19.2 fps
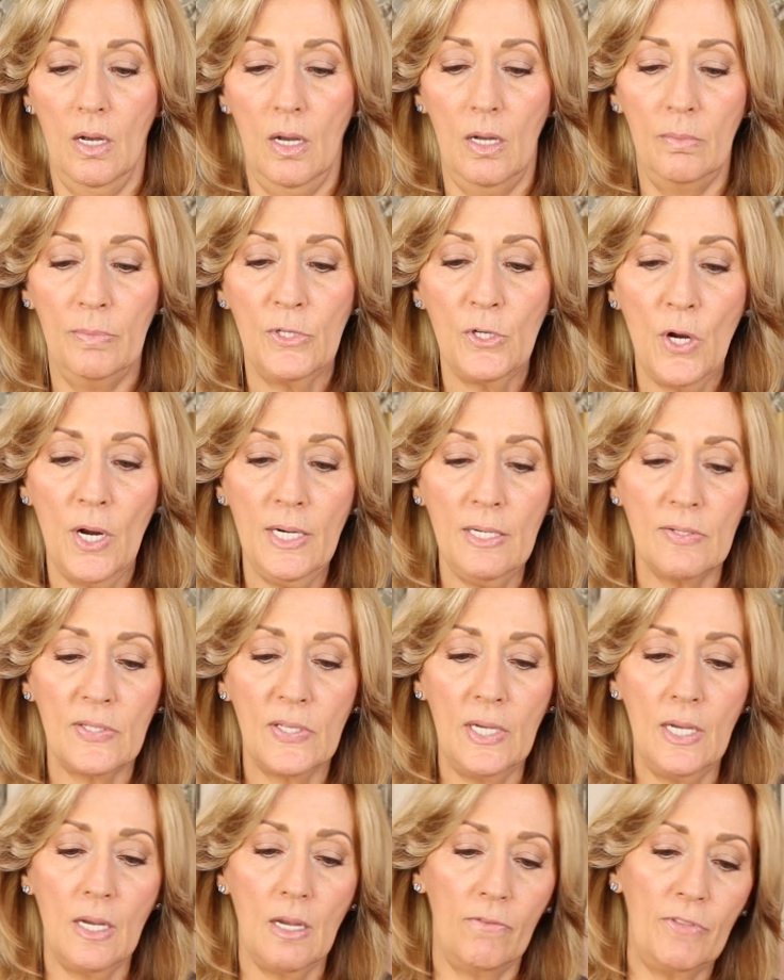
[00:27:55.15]
I'm trying to
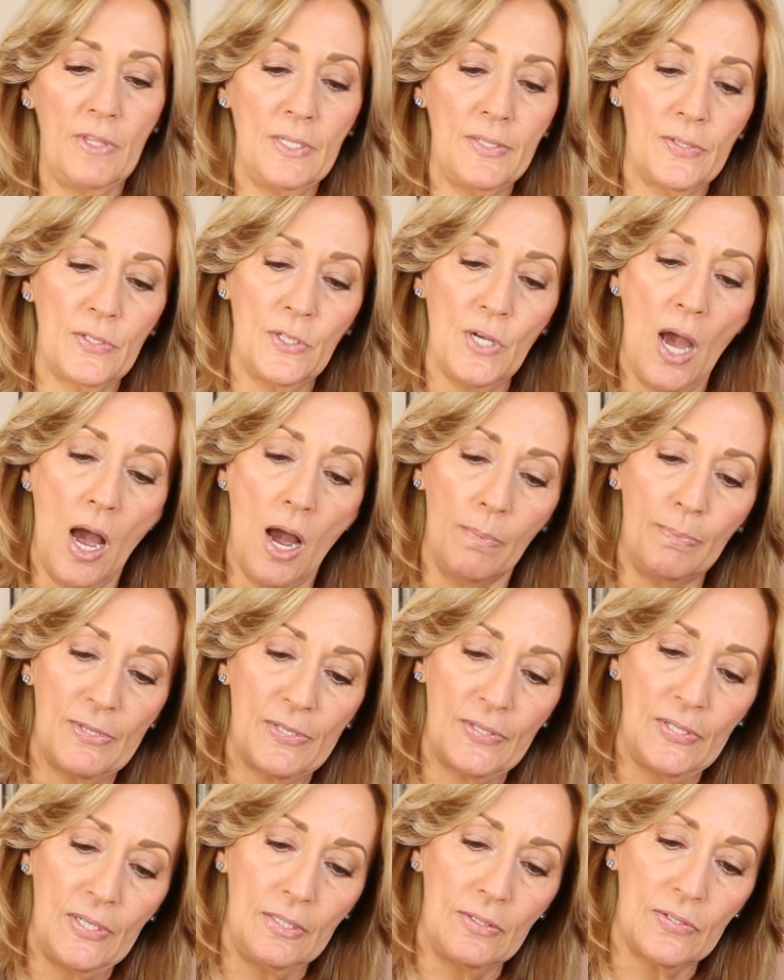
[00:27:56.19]
see if this top
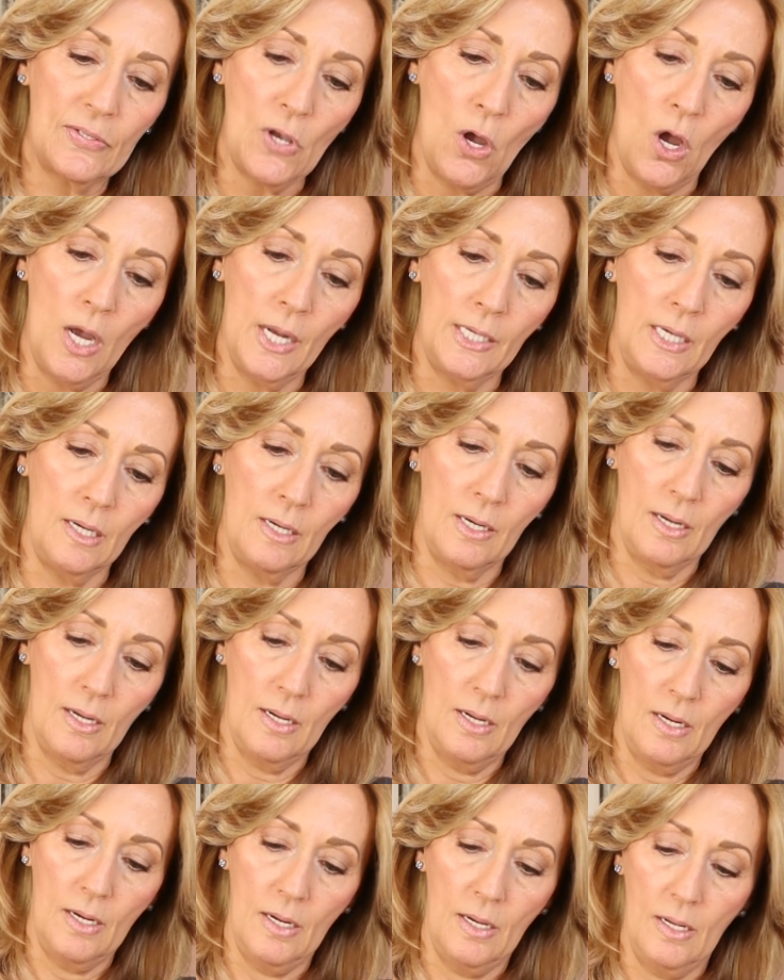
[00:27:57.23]
sits on it.
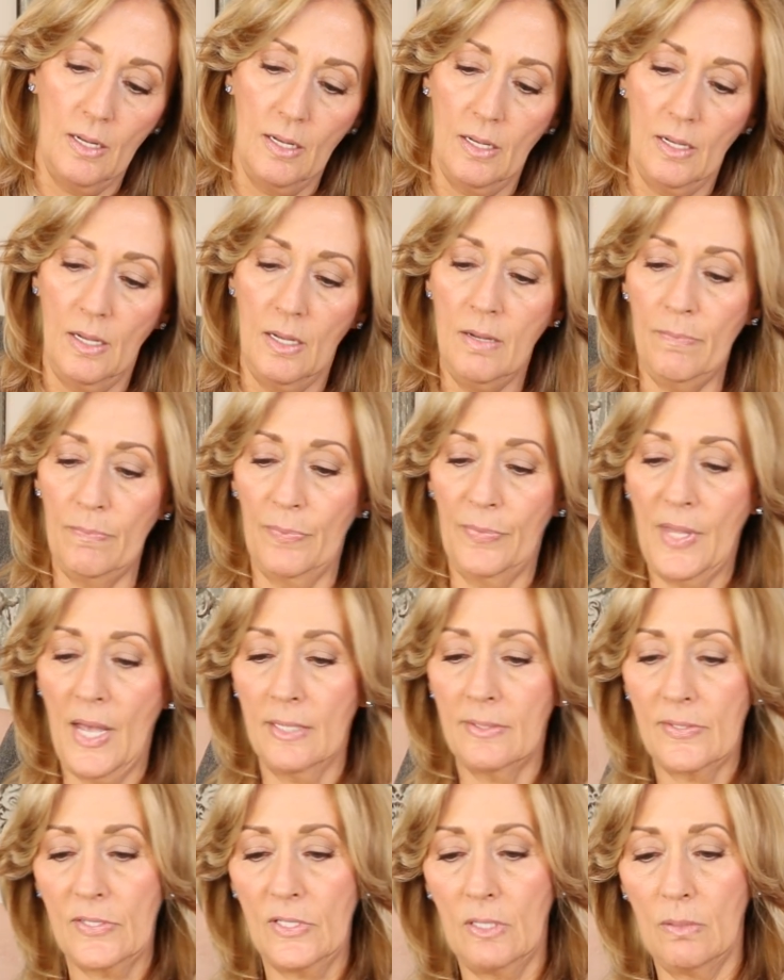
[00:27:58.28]
Oh,
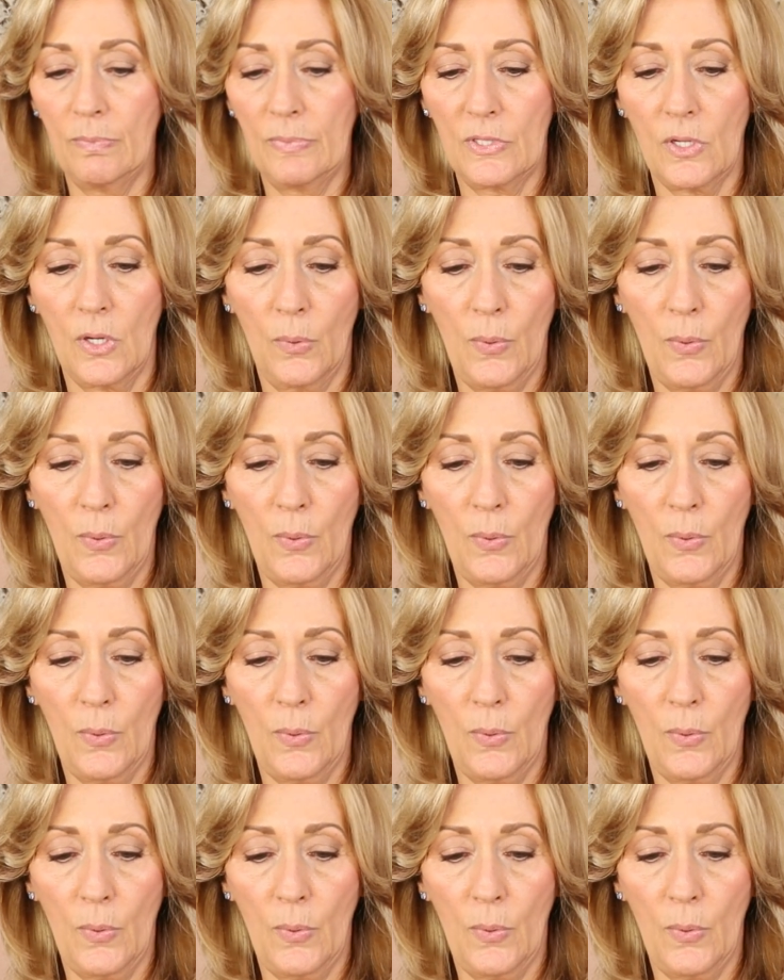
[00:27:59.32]
that seems